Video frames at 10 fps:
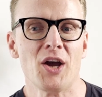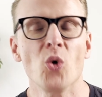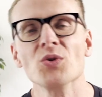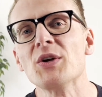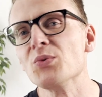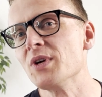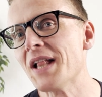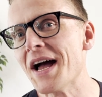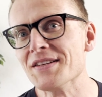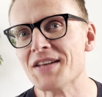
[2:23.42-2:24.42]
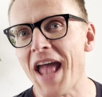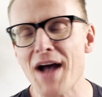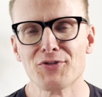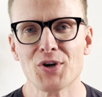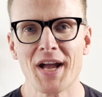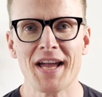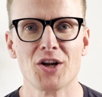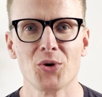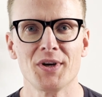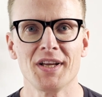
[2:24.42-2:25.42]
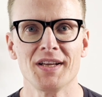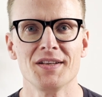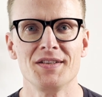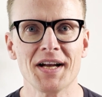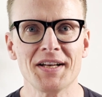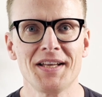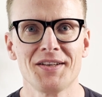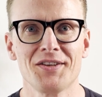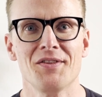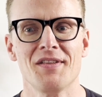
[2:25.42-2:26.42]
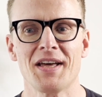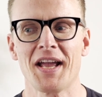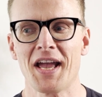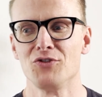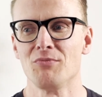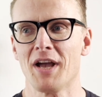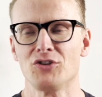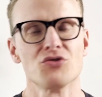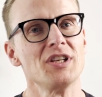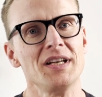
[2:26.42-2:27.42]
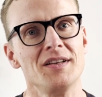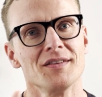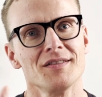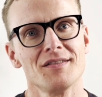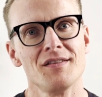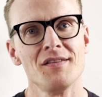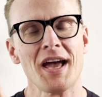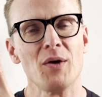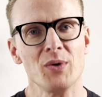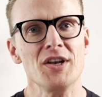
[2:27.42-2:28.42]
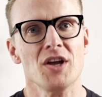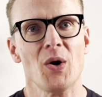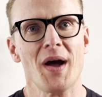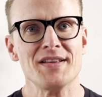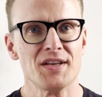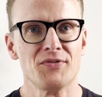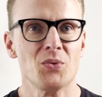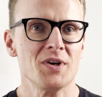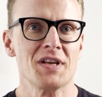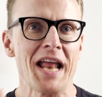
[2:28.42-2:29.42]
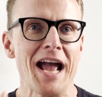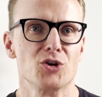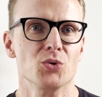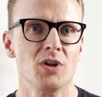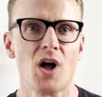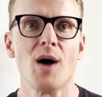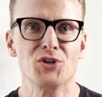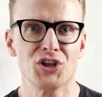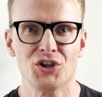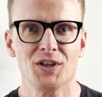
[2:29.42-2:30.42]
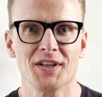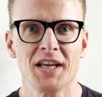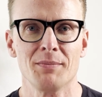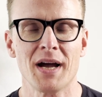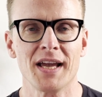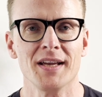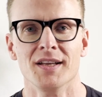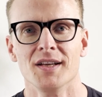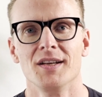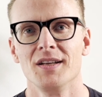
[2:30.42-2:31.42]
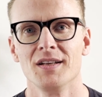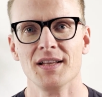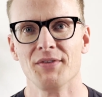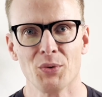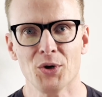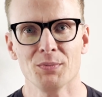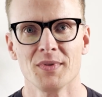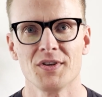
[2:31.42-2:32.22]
only realized after I had already done it that I treated that window as if it was an actual obstacle in my living room.